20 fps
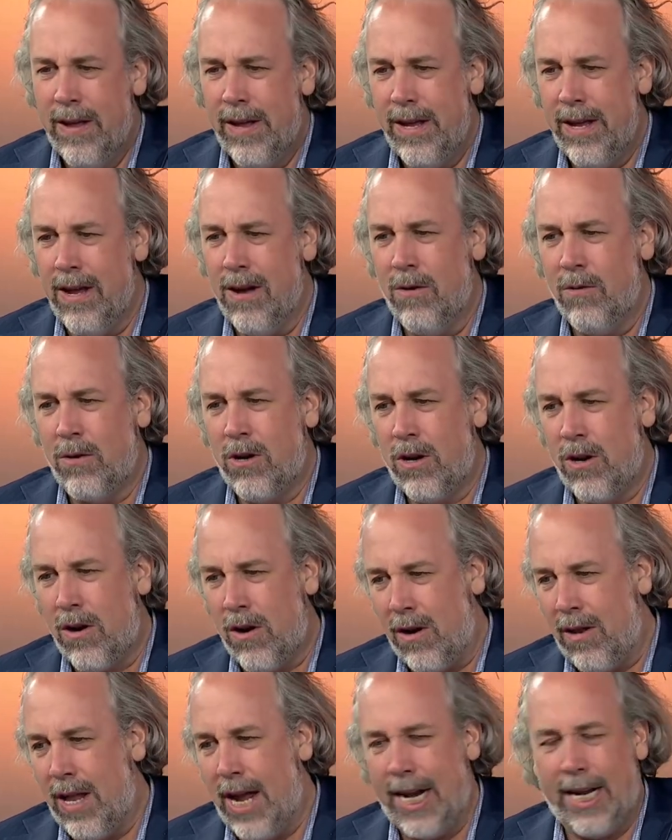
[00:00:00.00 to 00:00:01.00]
you know
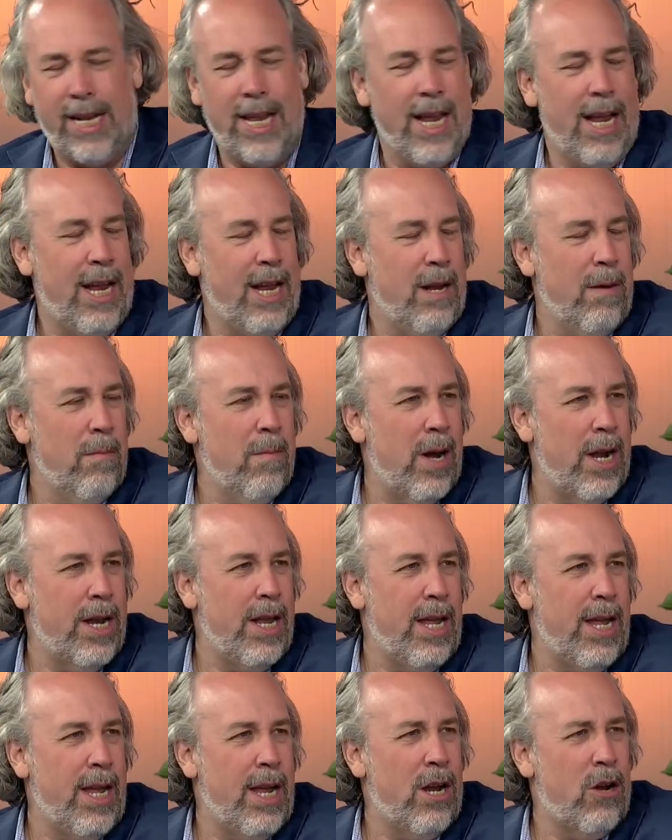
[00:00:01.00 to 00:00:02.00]
collecting
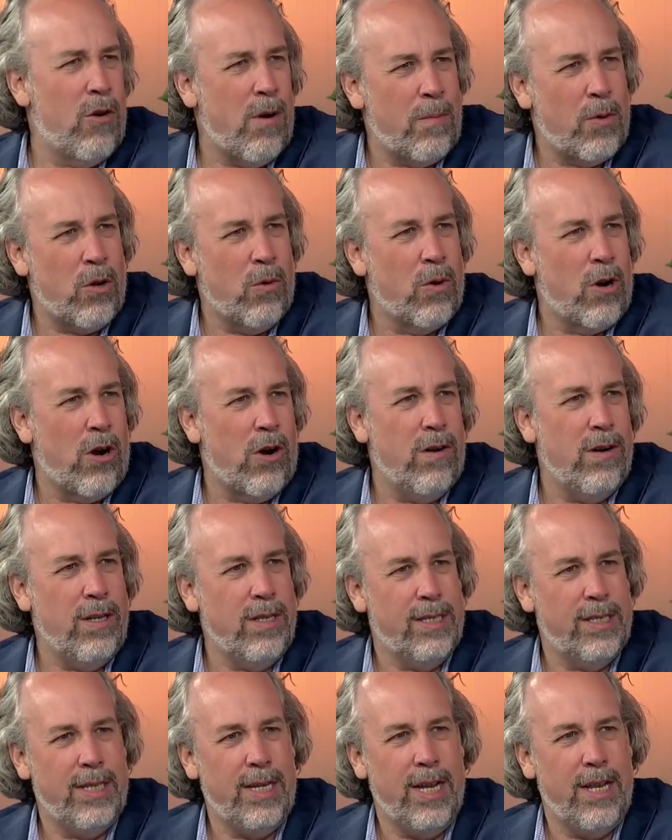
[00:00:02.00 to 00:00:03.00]
money,
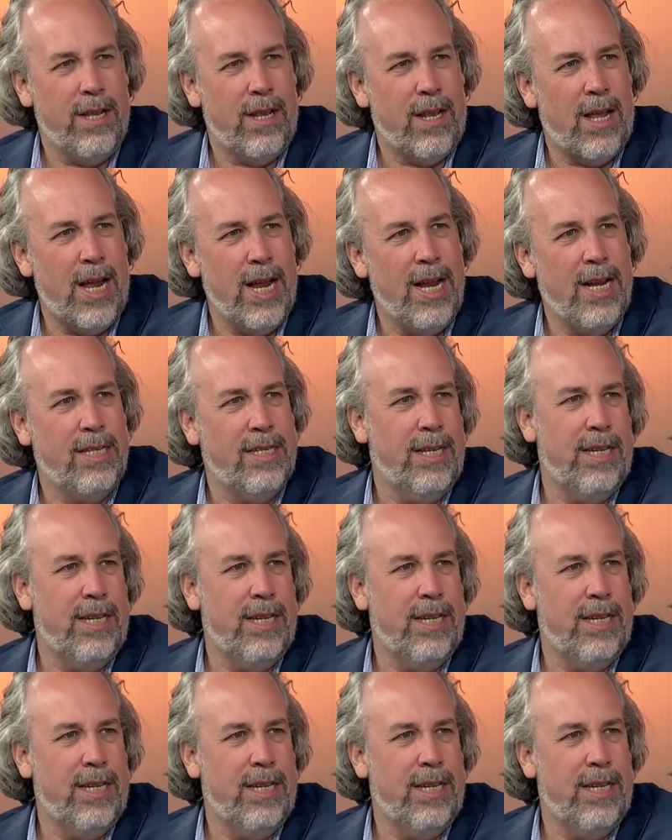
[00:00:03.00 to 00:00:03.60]
cryptocurrency, and the likes.